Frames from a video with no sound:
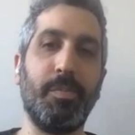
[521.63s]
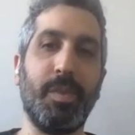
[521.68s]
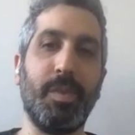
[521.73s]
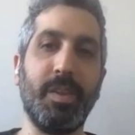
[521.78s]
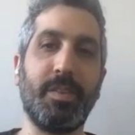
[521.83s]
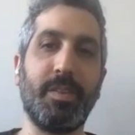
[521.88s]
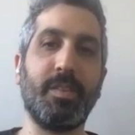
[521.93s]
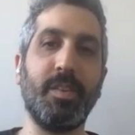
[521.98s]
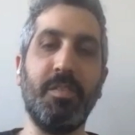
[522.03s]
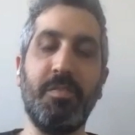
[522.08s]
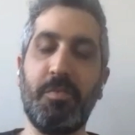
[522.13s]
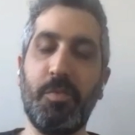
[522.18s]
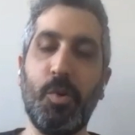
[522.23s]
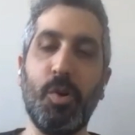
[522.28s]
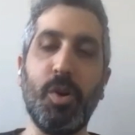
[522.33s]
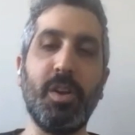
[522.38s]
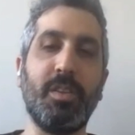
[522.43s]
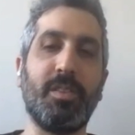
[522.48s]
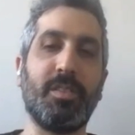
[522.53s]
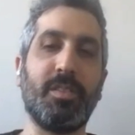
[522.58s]
This
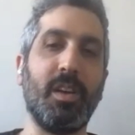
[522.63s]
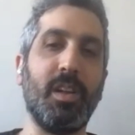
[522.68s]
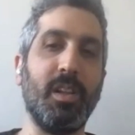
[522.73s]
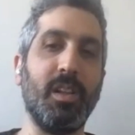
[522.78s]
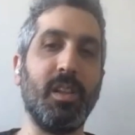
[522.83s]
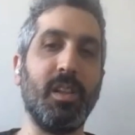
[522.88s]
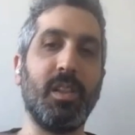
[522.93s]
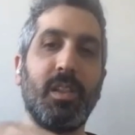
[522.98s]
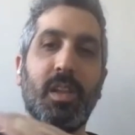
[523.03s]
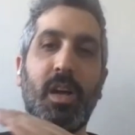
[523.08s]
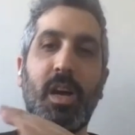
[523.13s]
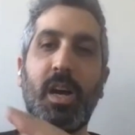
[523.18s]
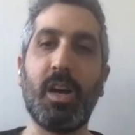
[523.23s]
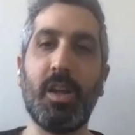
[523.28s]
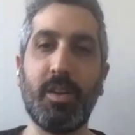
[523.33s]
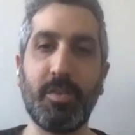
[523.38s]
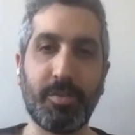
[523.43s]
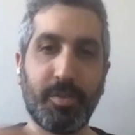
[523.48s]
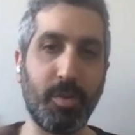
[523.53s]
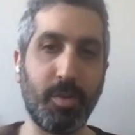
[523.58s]
avoids a
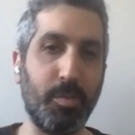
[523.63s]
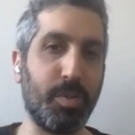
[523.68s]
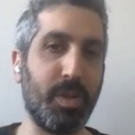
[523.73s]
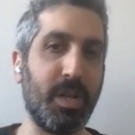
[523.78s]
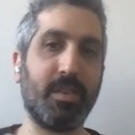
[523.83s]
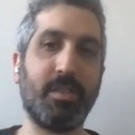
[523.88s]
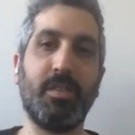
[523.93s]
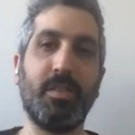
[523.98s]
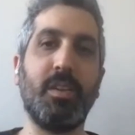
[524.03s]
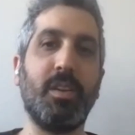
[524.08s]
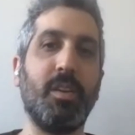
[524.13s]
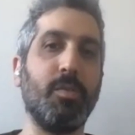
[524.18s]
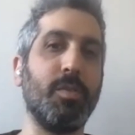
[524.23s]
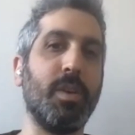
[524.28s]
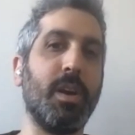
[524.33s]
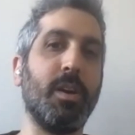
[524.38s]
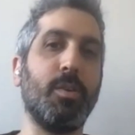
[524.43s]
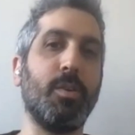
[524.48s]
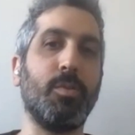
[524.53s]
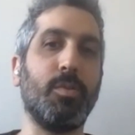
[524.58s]
lot of complexity
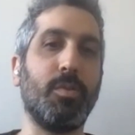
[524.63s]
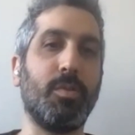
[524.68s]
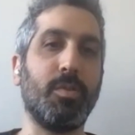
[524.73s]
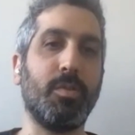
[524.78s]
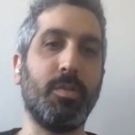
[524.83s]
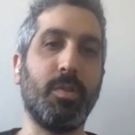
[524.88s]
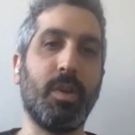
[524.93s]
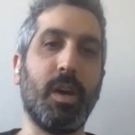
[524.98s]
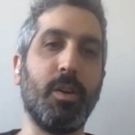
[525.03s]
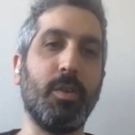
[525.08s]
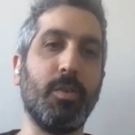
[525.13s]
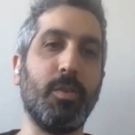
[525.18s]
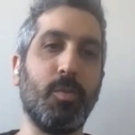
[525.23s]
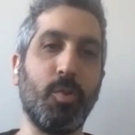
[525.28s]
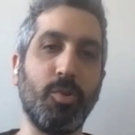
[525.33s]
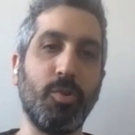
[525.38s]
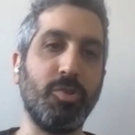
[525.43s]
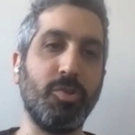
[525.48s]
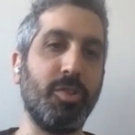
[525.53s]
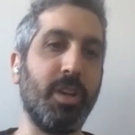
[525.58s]
around out of
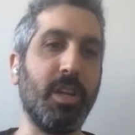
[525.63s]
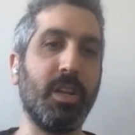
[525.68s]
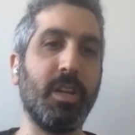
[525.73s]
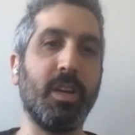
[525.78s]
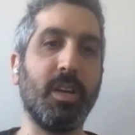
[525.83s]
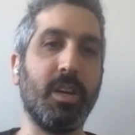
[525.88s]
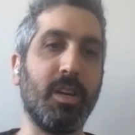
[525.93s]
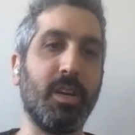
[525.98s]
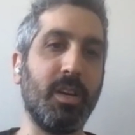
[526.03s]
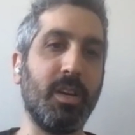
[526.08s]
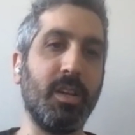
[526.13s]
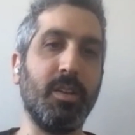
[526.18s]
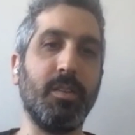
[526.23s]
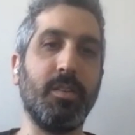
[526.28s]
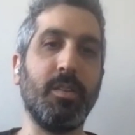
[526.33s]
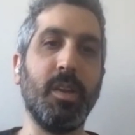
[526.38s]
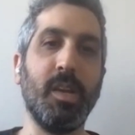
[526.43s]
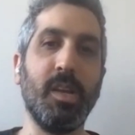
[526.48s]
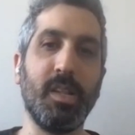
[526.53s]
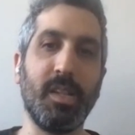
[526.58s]
order data,
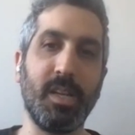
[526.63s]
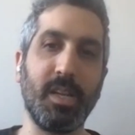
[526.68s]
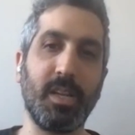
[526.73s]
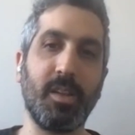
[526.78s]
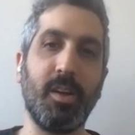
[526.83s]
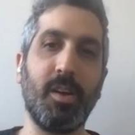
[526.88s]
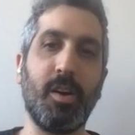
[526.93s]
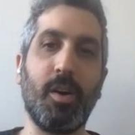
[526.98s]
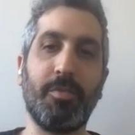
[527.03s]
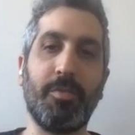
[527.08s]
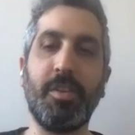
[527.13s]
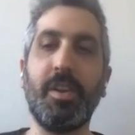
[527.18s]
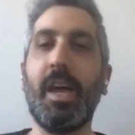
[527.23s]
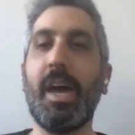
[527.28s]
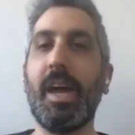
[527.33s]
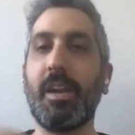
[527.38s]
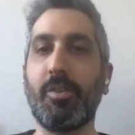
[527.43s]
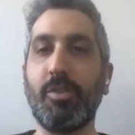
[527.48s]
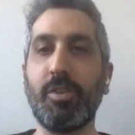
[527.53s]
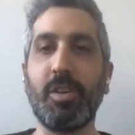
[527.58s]
and, like, often
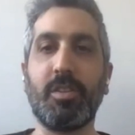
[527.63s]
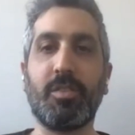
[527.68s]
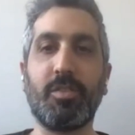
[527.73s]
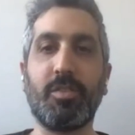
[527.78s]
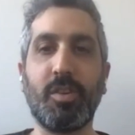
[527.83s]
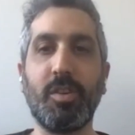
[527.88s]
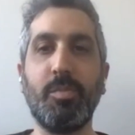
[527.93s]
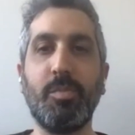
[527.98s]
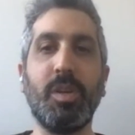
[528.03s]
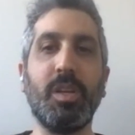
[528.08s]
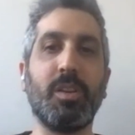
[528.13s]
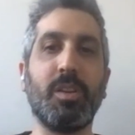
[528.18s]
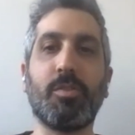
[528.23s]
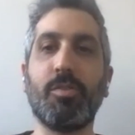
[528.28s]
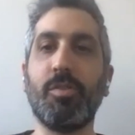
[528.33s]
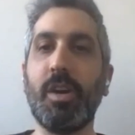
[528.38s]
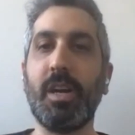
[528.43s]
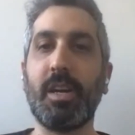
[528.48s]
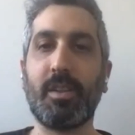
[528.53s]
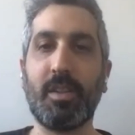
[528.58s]
aggregates are going to be
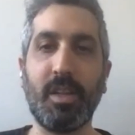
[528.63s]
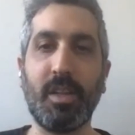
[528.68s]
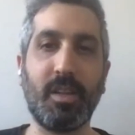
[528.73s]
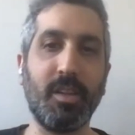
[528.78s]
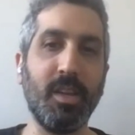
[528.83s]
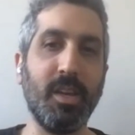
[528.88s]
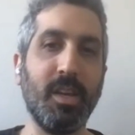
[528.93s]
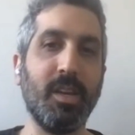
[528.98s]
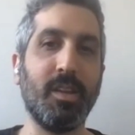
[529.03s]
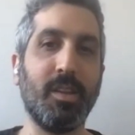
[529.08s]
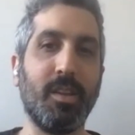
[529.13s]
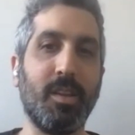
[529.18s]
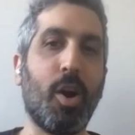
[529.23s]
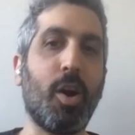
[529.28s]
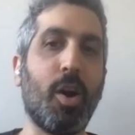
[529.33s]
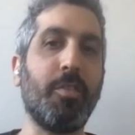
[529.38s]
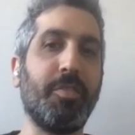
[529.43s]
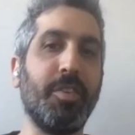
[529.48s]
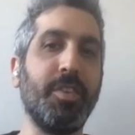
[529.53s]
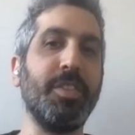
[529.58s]
incorrect. Like,
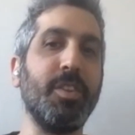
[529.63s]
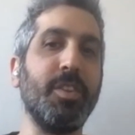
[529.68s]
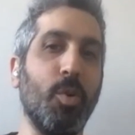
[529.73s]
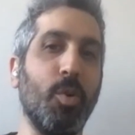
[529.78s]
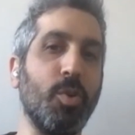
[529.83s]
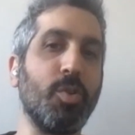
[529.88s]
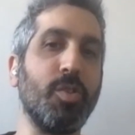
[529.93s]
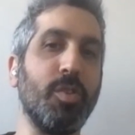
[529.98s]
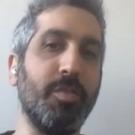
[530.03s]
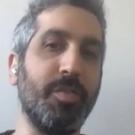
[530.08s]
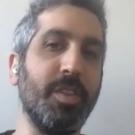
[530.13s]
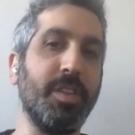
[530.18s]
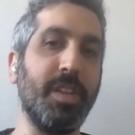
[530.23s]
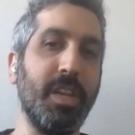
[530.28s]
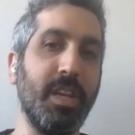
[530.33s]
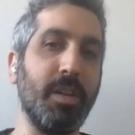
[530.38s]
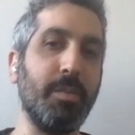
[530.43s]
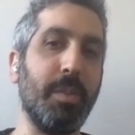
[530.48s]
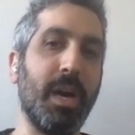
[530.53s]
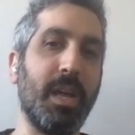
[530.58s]
often the order of the
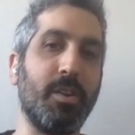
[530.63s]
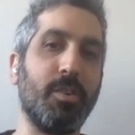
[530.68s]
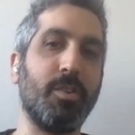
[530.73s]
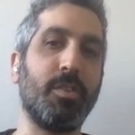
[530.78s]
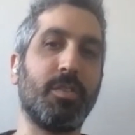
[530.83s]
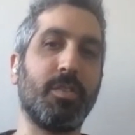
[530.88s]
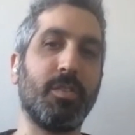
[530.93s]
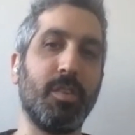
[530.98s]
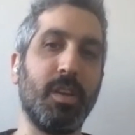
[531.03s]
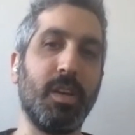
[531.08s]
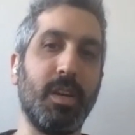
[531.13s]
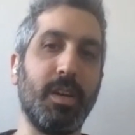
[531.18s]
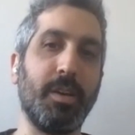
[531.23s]
data matters.